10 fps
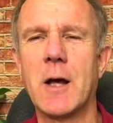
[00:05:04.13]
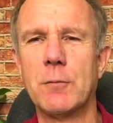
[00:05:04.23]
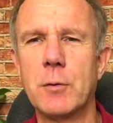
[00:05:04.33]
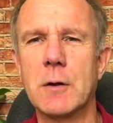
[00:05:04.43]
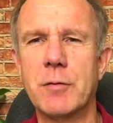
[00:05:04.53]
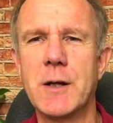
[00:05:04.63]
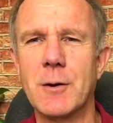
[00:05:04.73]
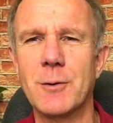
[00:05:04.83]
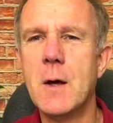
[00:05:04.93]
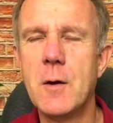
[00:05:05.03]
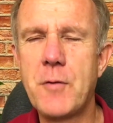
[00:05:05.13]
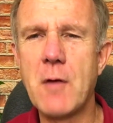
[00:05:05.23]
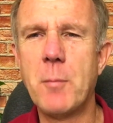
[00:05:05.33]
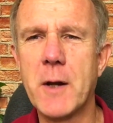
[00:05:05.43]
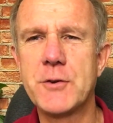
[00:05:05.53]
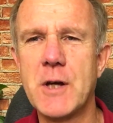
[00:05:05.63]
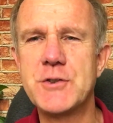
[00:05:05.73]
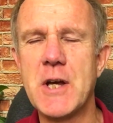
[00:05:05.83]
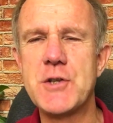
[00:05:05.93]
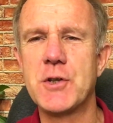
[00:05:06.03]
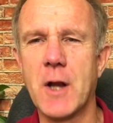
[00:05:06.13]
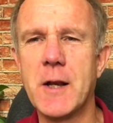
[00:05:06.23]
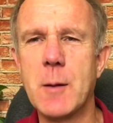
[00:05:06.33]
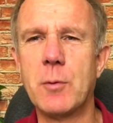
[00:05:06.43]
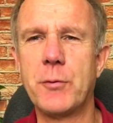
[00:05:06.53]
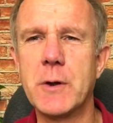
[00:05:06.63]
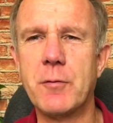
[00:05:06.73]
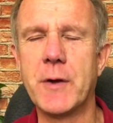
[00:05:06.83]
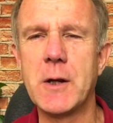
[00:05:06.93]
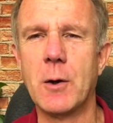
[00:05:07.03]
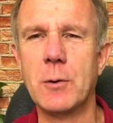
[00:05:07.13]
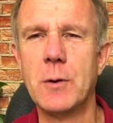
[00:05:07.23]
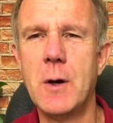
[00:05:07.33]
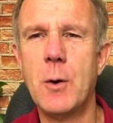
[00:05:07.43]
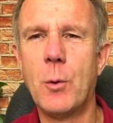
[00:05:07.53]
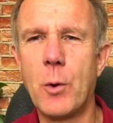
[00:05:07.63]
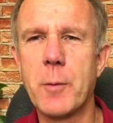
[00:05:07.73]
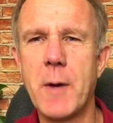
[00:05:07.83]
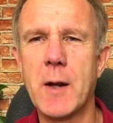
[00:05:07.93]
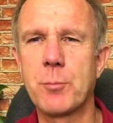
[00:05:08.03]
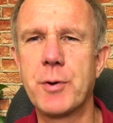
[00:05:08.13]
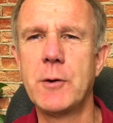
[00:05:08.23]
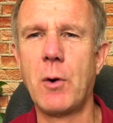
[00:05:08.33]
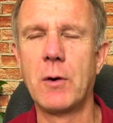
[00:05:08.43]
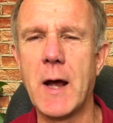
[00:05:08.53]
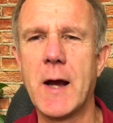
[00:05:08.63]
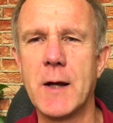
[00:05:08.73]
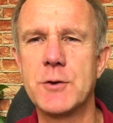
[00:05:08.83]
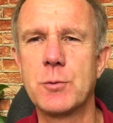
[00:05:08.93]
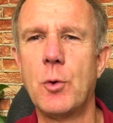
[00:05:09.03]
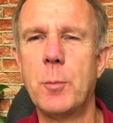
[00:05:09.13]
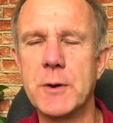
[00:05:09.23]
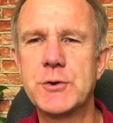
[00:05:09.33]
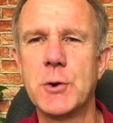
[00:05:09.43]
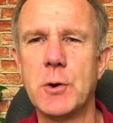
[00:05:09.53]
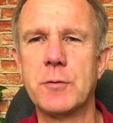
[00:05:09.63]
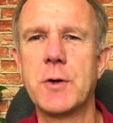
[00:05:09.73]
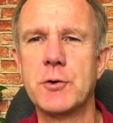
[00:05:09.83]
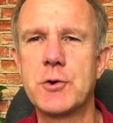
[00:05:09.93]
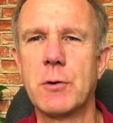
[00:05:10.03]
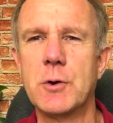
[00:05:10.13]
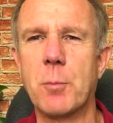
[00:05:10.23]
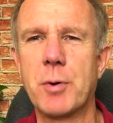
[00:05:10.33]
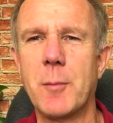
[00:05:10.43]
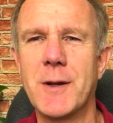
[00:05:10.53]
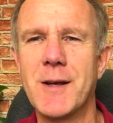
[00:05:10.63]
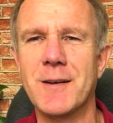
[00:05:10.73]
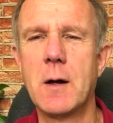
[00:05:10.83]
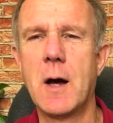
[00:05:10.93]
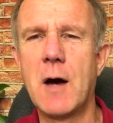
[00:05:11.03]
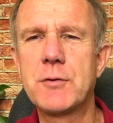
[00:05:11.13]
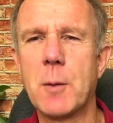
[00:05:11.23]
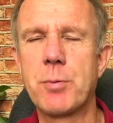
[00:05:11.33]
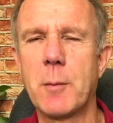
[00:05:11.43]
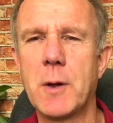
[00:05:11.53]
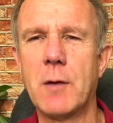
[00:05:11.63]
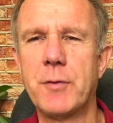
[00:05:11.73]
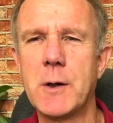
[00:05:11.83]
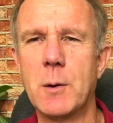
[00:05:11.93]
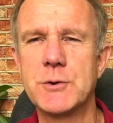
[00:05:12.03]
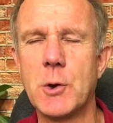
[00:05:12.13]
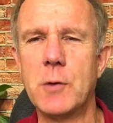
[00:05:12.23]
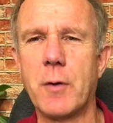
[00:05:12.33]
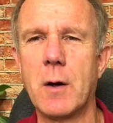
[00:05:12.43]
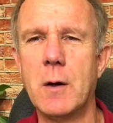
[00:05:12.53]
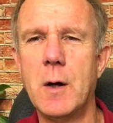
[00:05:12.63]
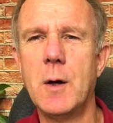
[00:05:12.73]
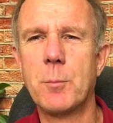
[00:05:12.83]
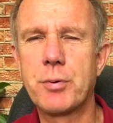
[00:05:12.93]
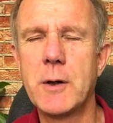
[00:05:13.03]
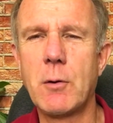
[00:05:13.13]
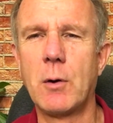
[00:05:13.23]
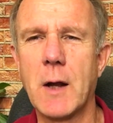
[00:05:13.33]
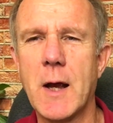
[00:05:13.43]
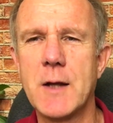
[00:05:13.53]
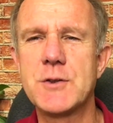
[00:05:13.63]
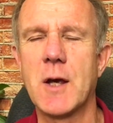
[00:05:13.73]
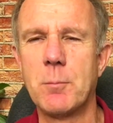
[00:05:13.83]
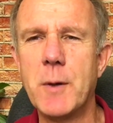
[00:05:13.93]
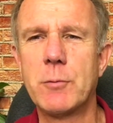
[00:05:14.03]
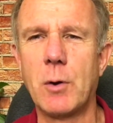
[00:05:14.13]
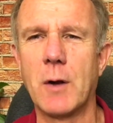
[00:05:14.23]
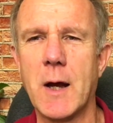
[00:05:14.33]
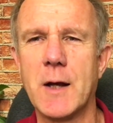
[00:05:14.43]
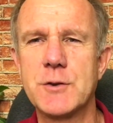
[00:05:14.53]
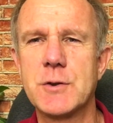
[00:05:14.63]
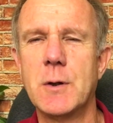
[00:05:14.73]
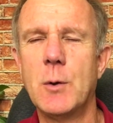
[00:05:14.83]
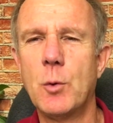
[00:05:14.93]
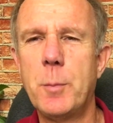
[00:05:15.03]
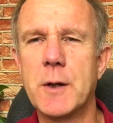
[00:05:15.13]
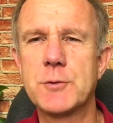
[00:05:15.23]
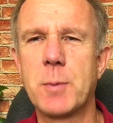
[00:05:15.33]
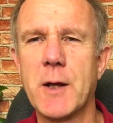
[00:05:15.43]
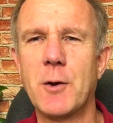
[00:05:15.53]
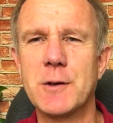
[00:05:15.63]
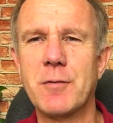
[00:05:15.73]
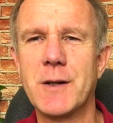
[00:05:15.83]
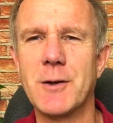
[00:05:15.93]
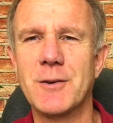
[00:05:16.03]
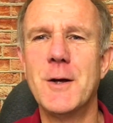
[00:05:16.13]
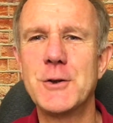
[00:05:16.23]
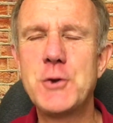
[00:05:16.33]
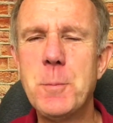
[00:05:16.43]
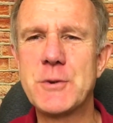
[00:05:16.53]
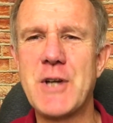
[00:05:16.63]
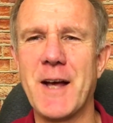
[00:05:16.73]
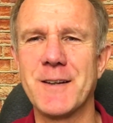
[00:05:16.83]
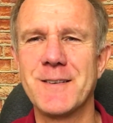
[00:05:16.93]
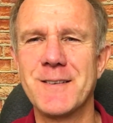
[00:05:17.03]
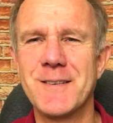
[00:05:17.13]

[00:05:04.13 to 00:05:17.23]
and for your video. If you have monetization enabled for your video, automatic pre-roll ads will be served during your premiere. After your premiere video is over, pre-roll ads and mid-roll ads will be displayed on your video. Super Chat.